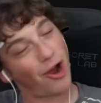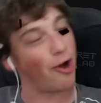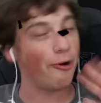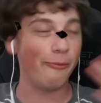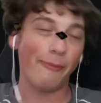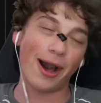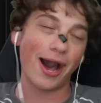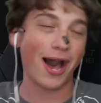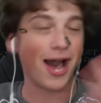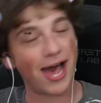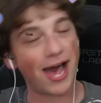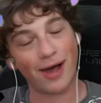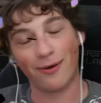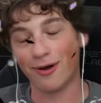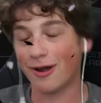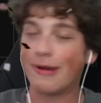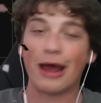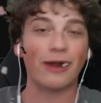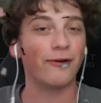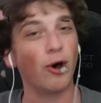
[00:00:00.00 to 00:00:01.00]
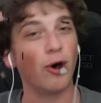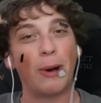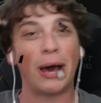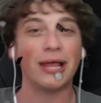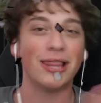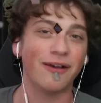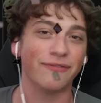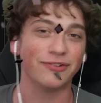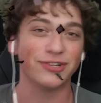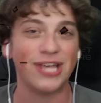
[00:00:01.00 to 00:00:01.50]
Robot! Where are my
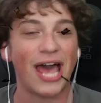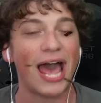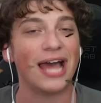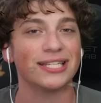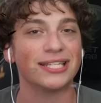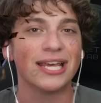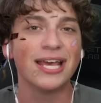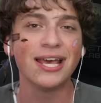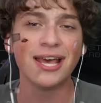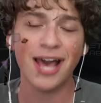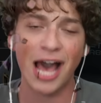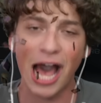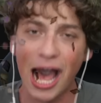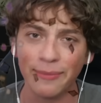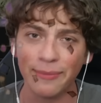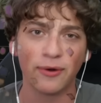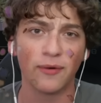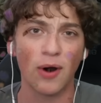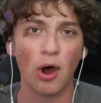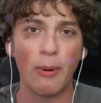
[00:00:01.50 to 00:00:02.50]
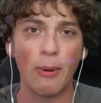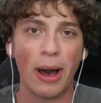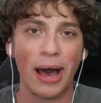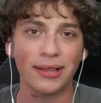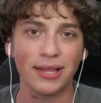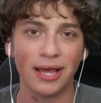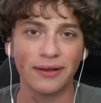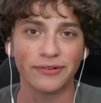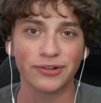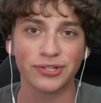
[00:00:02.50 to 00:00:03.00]
robot lovers at? I'm a
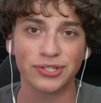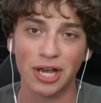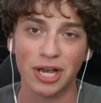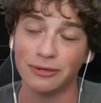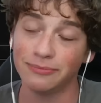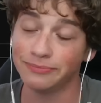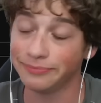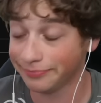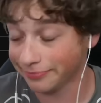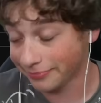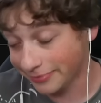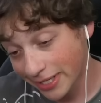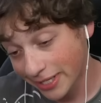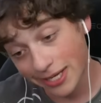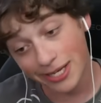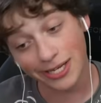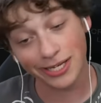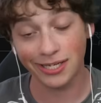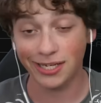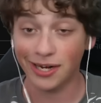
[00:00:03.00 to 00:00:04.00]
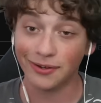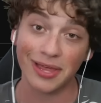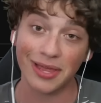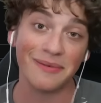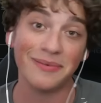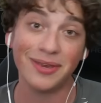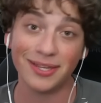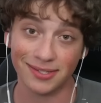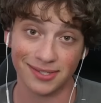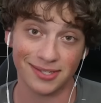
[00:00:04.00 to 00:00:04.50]
robot lover, so you know what
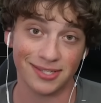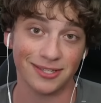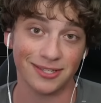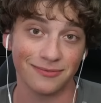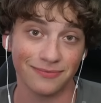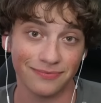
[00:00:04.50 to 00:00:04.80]
that means.